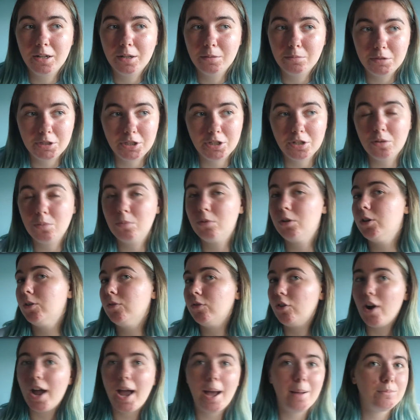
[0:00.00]
But you know what,
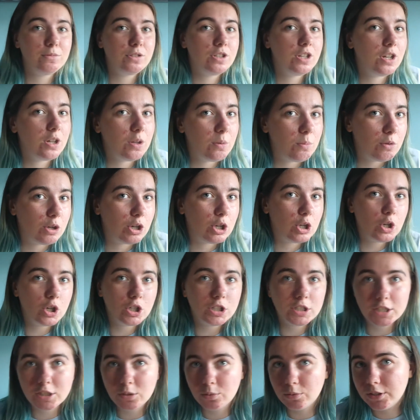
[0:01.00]
Roehampton, we
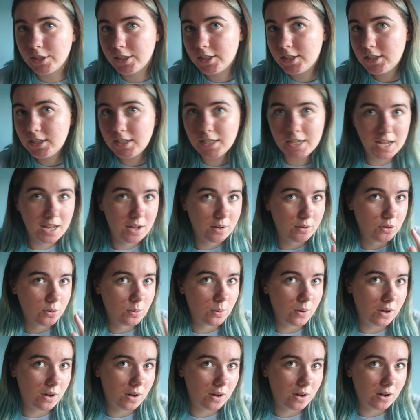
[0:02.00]
got this. We're gonna see how you
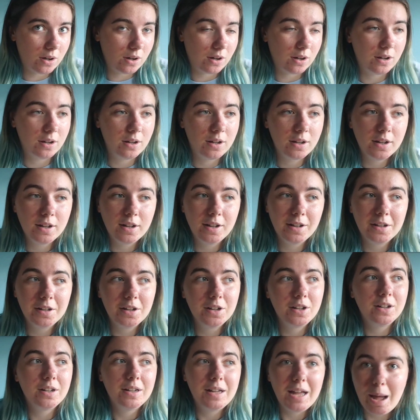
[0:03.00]
are.
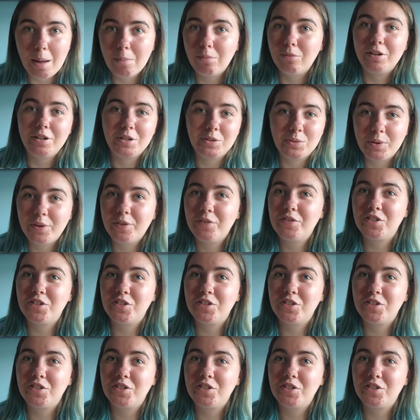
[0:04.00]
Aberystwyth,